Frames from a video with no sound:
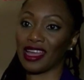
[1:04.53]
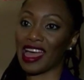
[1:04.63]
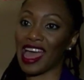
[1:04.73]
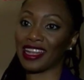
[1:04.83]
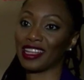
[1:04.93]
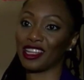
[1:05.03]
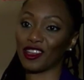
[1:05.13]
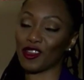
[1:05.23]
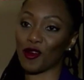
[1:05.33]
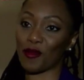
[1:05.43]
I
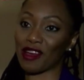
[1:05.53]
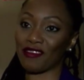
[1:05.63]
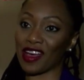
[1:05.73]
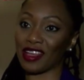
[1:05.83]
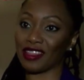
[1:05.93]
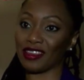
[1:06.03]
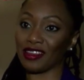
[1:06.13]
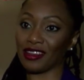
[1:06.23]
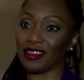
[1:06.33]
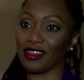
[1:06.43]
didn't know my father.
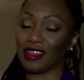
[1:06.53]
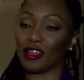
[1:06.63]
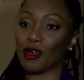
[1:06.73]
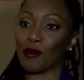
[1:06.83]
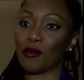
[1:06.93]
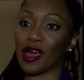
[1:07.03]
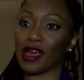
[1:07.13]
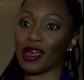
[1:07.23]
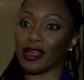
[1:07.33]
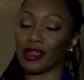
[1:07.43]

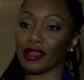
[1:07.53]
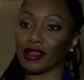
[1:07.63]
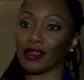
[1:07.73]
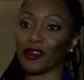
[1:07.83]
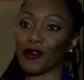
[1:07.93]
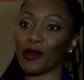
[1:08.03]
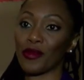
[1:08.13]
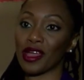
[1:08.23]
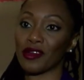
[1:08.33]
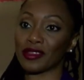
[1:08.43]
My
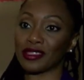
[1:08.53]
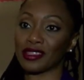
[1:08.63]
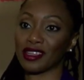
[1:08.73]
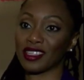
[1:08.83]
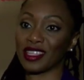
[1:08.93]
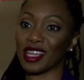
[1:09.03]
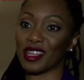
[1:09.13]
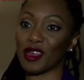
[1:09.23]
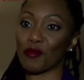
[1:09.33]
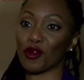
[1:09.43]
grandparents took us in, and
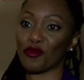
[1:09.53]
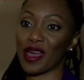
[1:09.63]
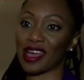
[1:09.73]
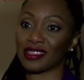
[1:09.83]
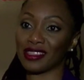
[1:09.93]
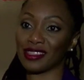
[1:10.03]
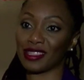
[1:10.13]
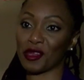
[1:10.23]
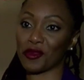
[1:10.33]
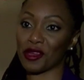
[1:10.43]
they both passed in the
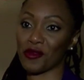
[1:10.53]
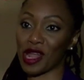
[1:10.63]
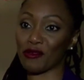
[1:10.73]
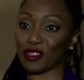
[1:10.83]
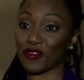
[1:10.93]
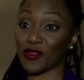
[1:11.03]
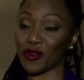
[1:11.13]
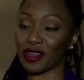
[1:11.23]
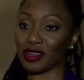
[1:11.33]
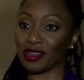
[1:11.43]
same year when I was four.
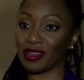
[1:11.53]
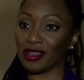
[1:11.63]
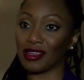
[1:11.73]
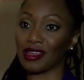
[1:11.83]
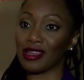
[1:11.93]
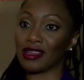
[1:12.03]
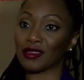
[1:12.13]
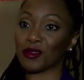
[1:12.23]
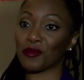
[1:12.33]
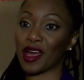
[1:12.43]

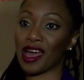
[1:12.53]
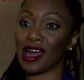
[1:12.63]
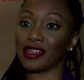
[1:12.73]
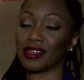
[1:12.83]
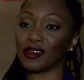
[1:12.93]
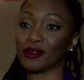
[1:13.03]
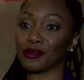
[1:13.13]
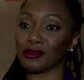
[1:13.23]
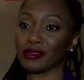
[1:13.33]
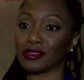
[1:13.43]
So my aunt and
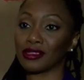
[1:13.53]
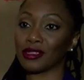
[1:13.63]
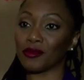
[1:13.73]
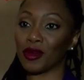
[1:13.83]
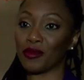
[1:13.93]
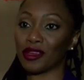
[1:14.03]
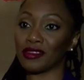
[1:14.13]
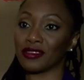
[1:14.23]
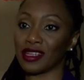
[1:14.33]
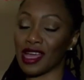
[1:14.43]
uncle took my
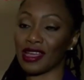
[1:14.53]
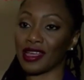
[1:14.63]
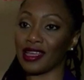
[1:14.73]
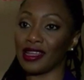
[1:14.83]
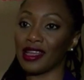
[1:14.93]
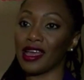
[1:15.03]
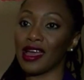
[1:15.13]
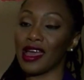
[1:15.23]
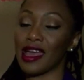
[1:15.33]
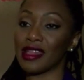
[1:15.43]
brothers and I in,
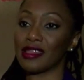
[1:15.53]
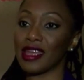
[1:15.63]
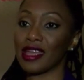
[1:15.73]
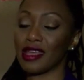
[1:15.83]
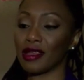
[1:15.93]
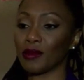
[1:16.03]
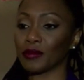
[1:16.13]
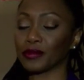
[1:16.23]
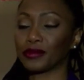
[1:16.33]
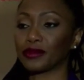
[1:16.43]
and they
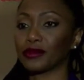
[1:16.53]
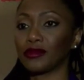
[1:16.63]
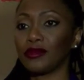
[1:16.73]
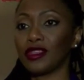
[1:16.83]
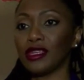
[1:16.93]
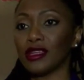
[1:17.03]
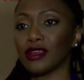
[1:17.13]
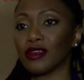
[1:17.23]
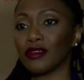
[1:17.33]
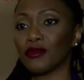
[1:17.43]

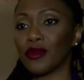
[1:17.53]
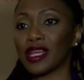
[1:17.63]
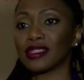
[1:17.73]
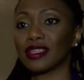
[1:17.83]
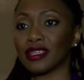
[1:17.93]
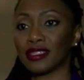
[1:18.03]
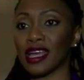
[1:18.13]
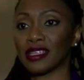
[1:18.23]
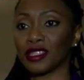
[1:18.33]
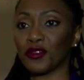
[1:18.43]
raised us
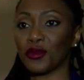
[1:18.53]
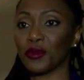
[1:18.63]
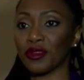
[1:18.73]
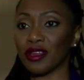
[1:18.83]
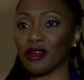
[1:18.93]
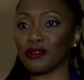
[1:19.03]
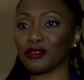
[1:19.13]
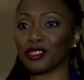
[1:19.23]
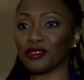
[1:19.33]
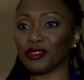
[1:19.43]
as if we were their own
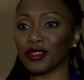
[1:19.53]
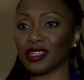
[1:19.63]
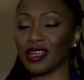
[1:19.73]
children.